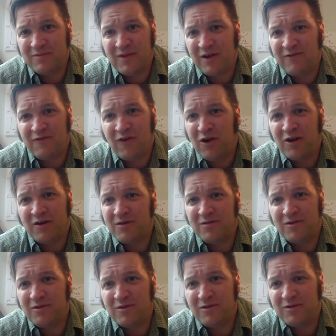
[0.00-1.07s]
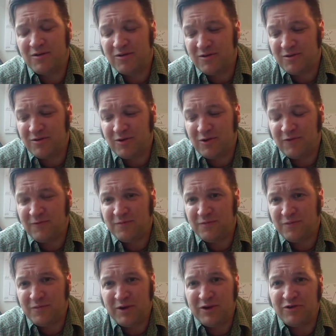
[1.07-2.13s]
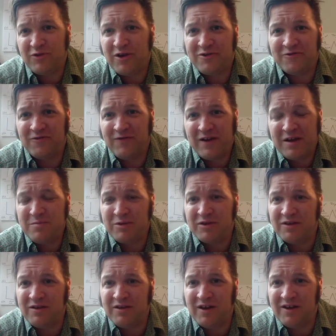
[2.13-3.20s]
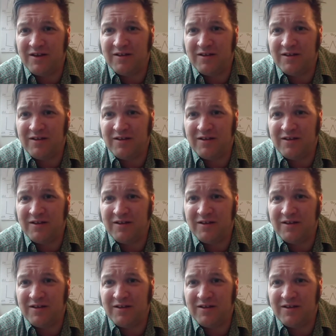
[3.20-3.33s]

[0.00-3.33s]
I fought her being around her family.